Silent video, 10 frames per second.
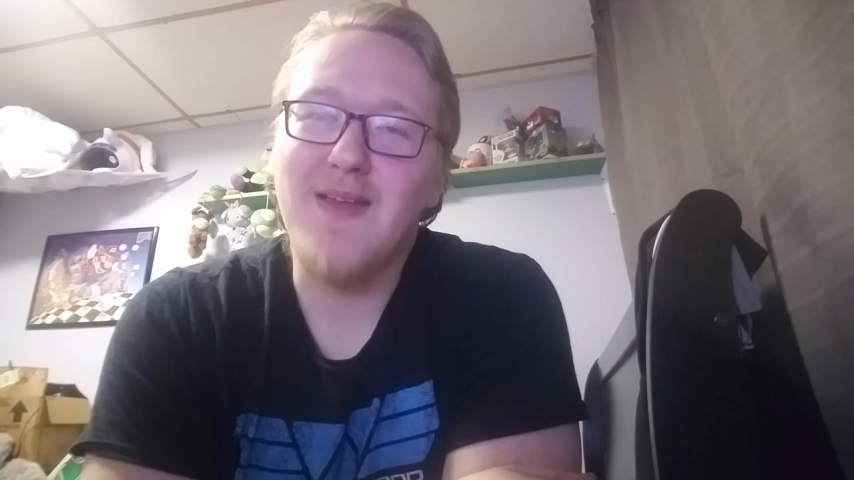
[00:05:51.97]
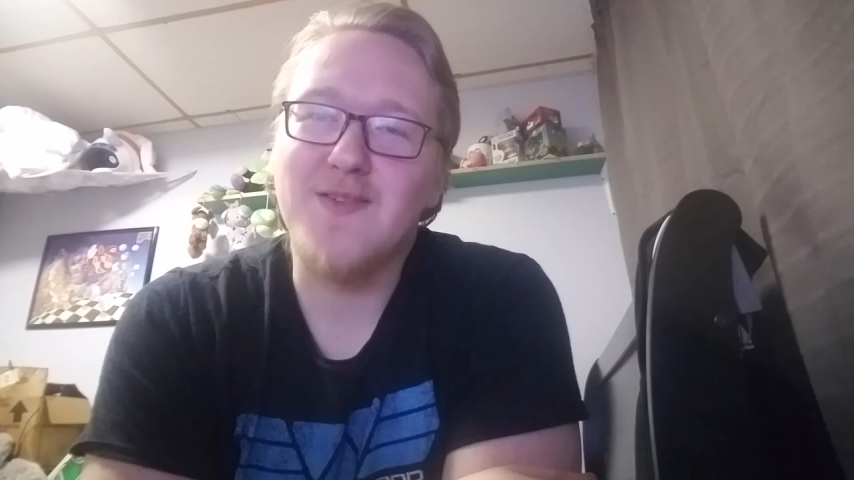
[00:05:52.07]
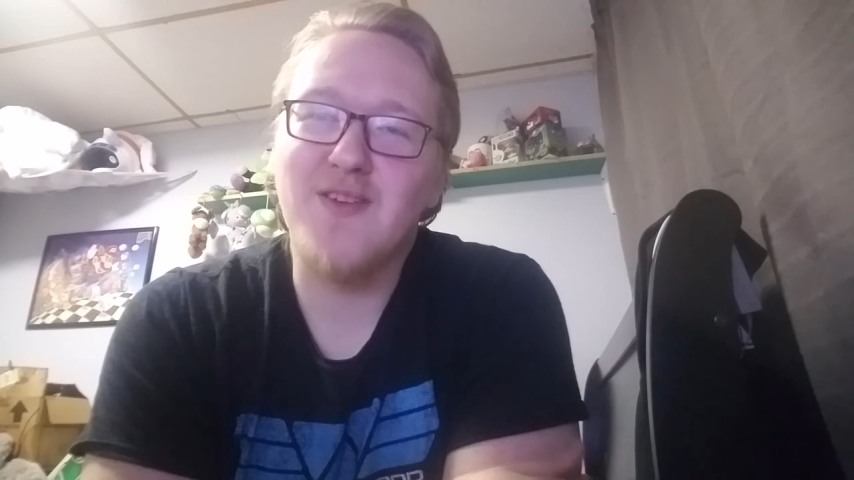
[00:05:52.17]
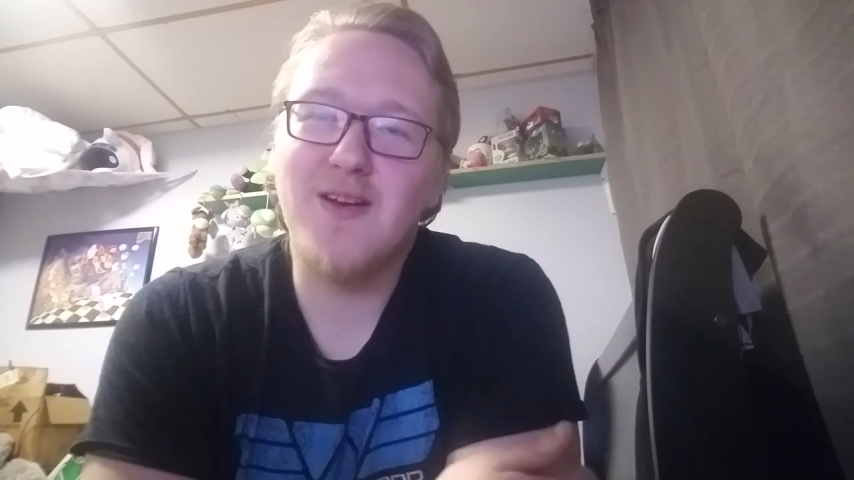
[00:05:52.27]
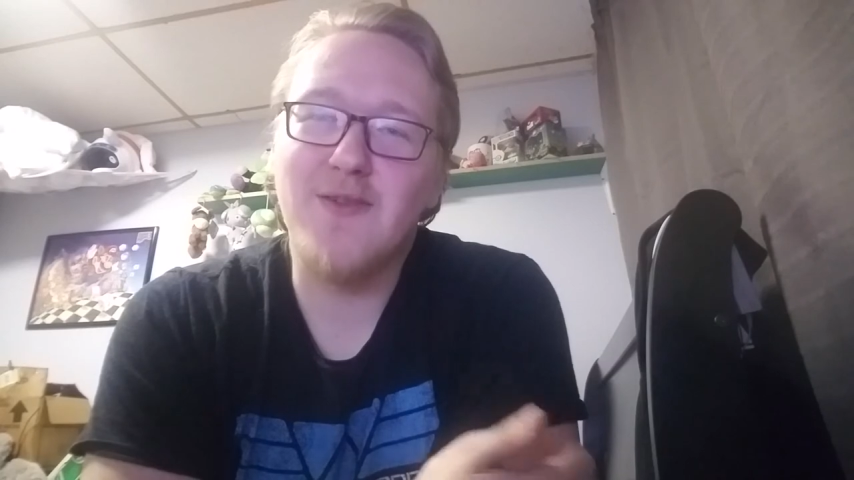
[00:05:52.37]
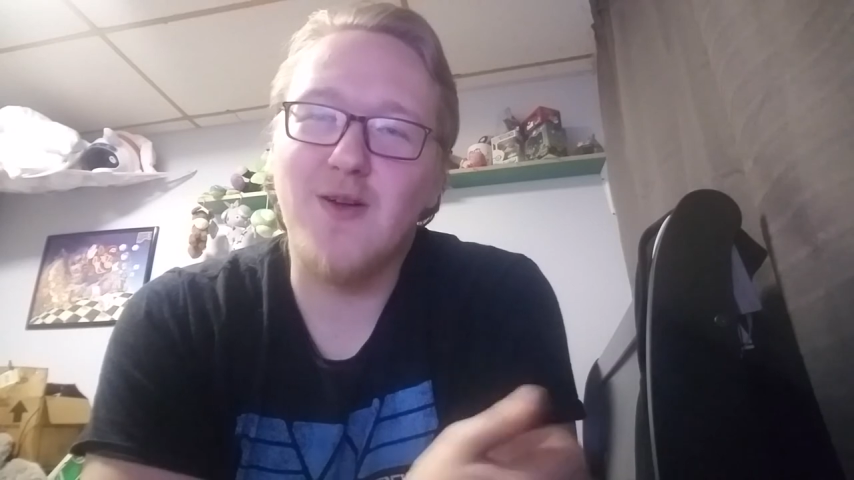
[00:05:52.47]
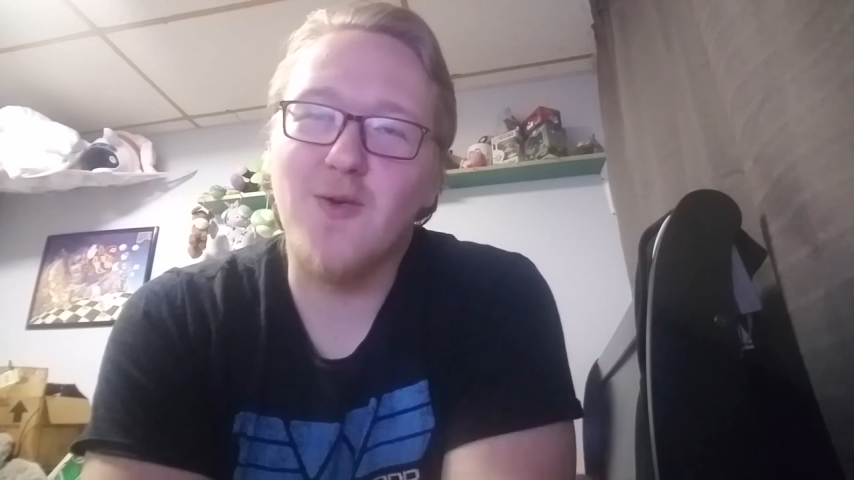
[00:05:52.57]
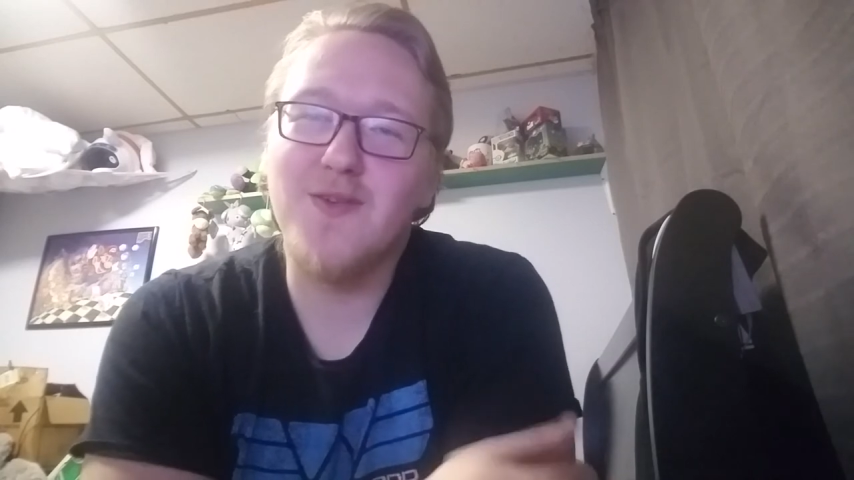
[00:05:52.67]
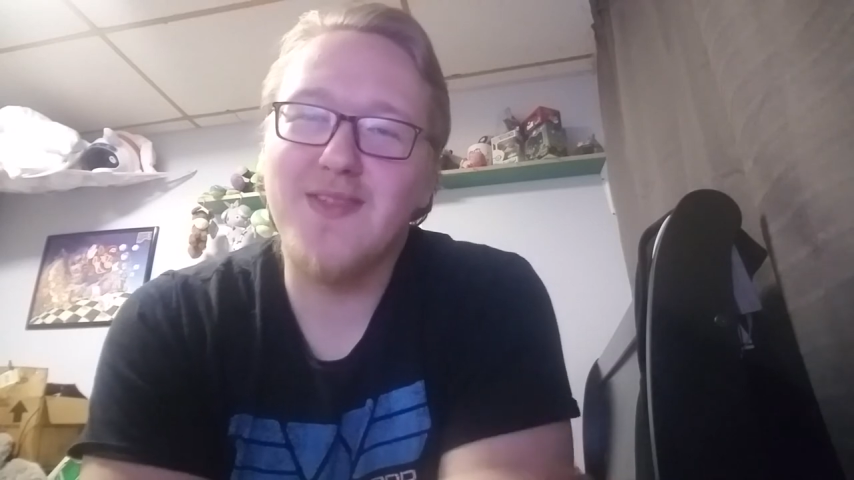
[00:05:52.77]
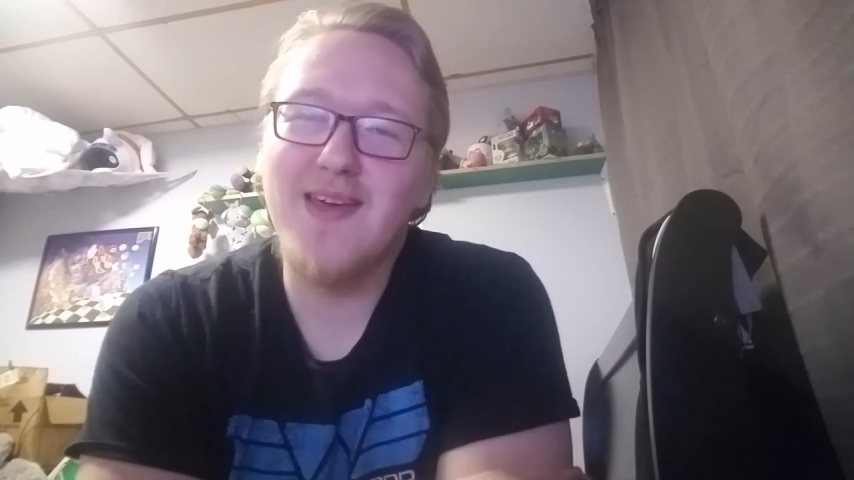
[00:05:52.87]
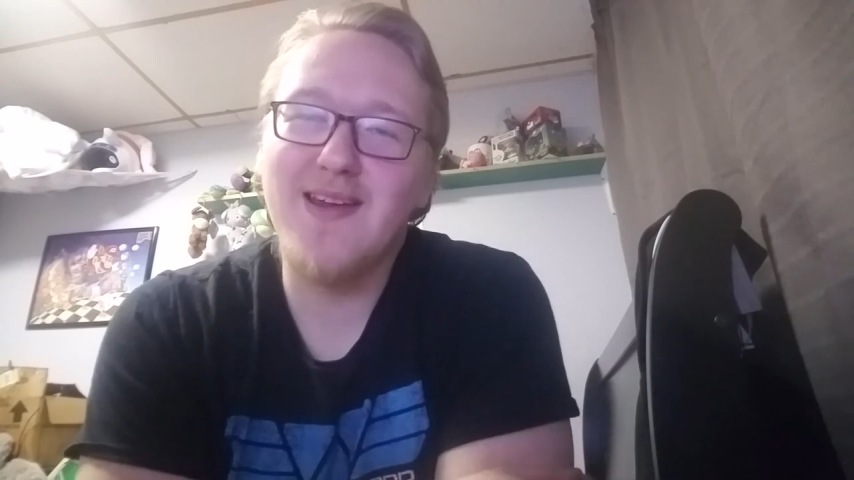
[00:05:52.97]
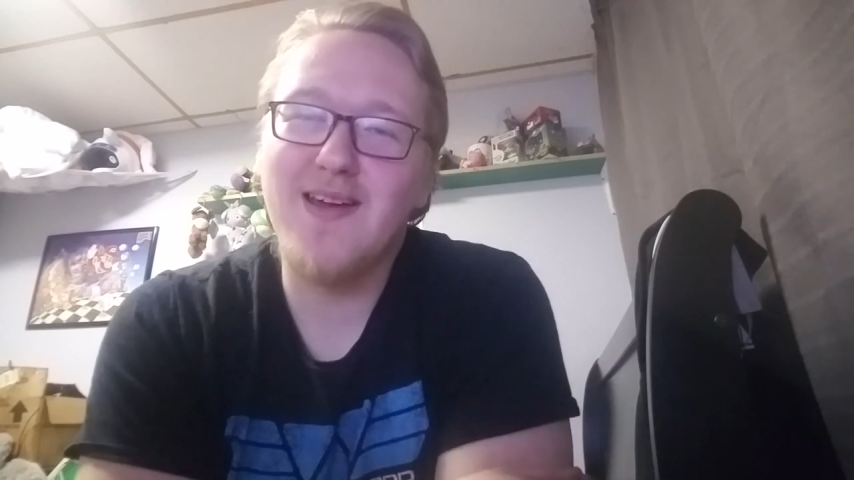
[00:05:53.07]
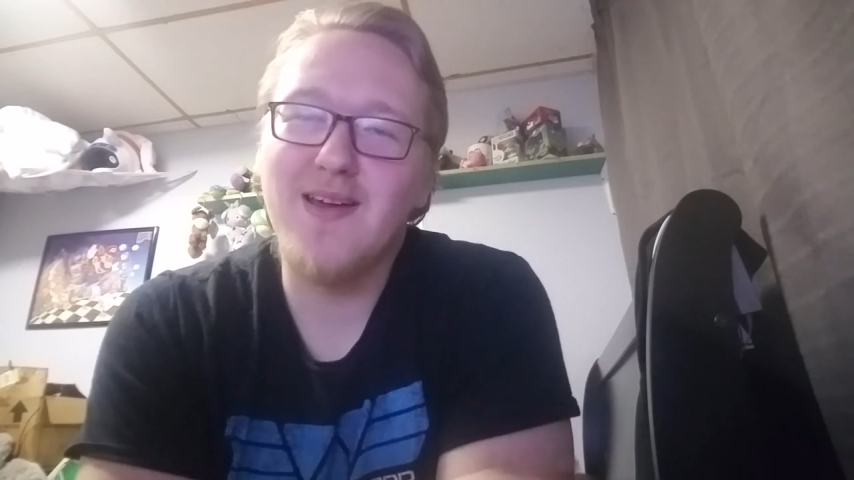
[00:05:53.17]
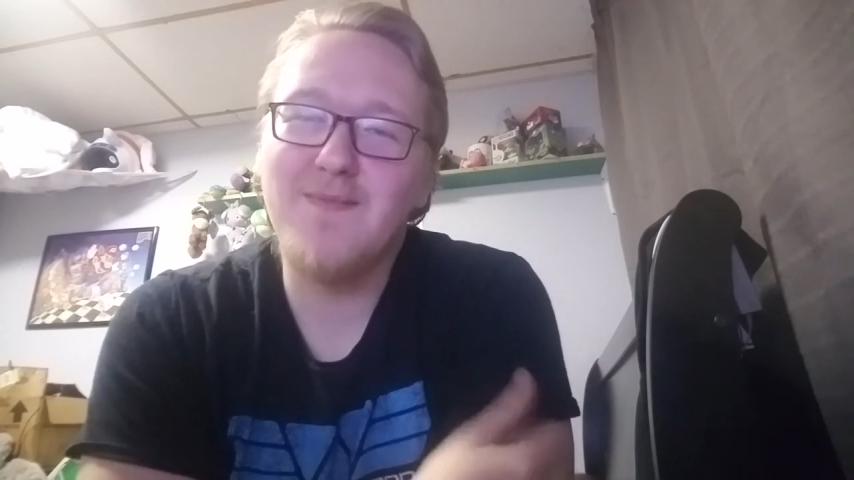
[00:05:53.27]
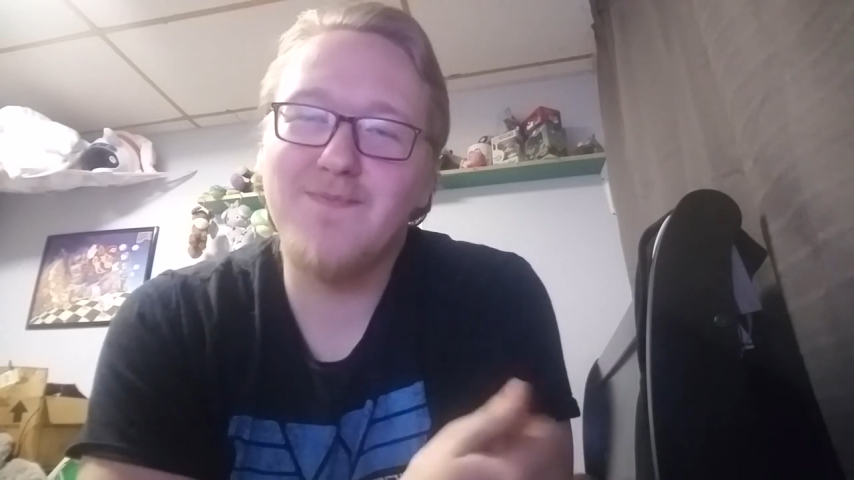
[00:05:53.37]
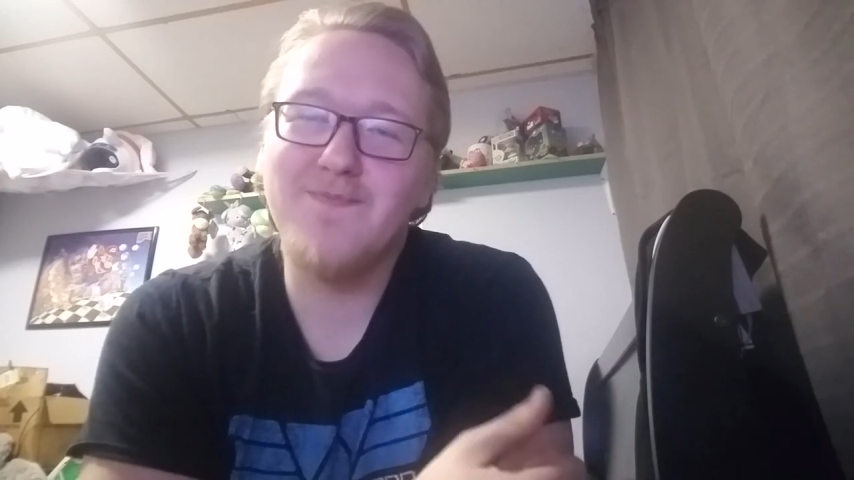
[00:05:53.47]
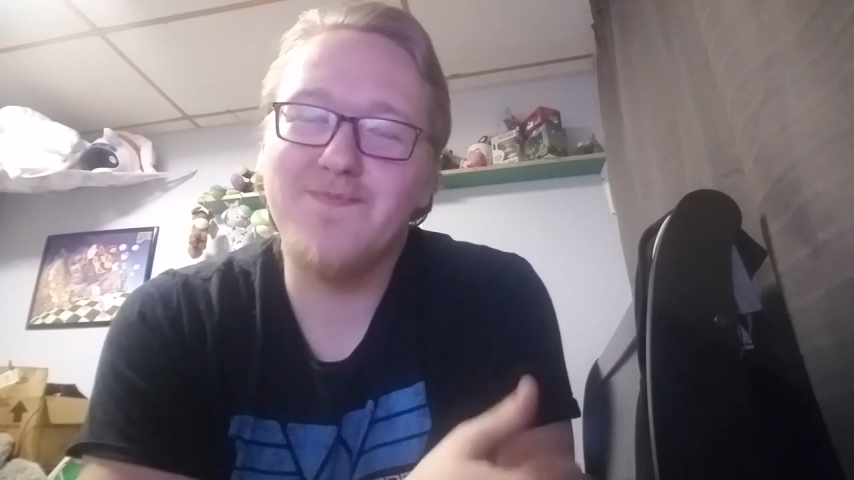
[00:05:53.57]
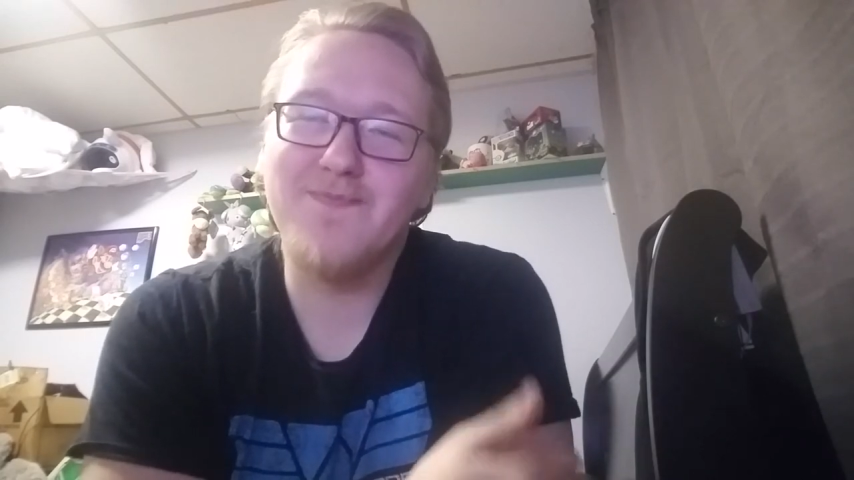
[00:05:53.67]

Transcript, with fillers: I was trying to record that um,